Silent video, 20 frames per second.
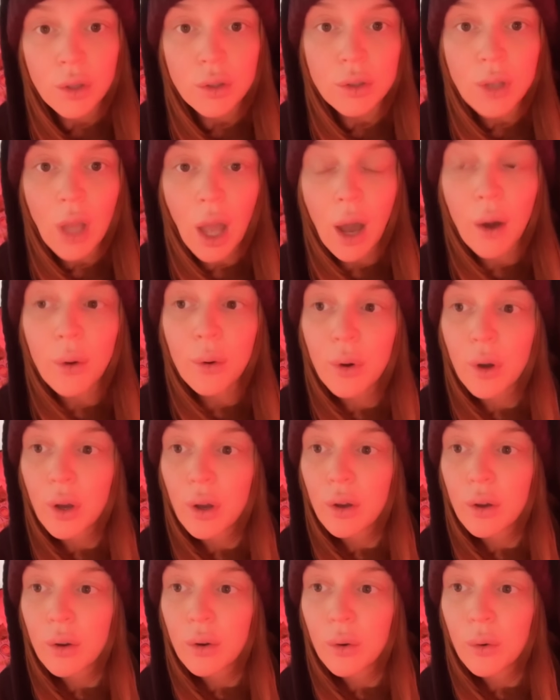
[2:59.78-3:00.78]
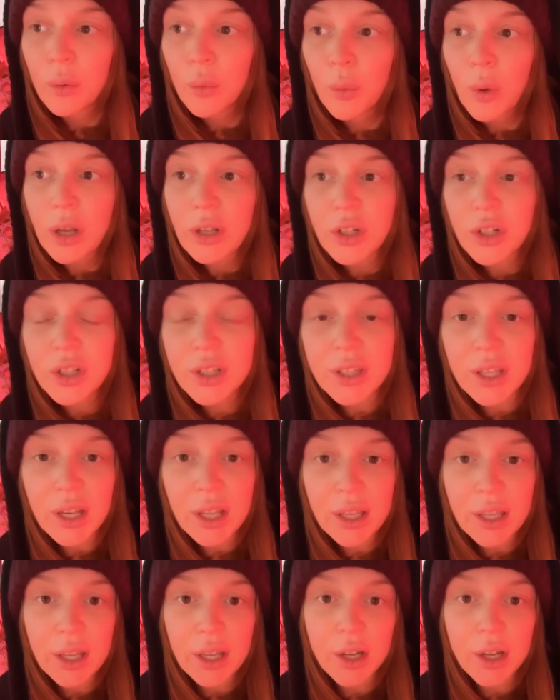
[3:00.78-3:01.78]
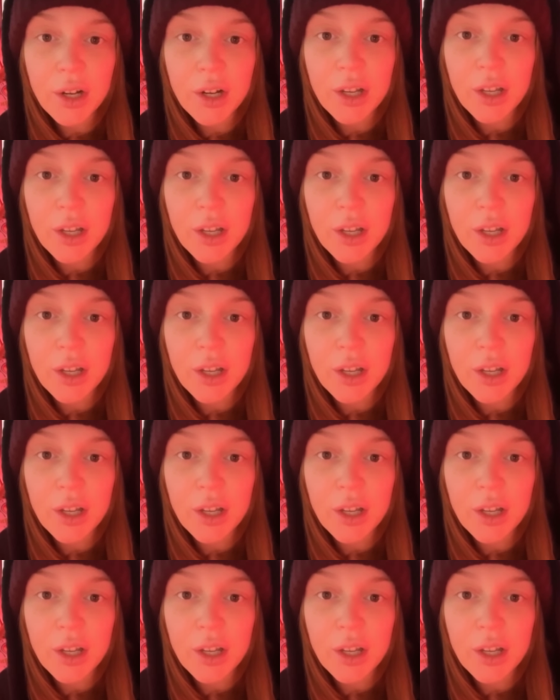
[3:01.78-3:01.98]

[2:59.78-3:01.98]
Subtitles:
Now, when you're sitting here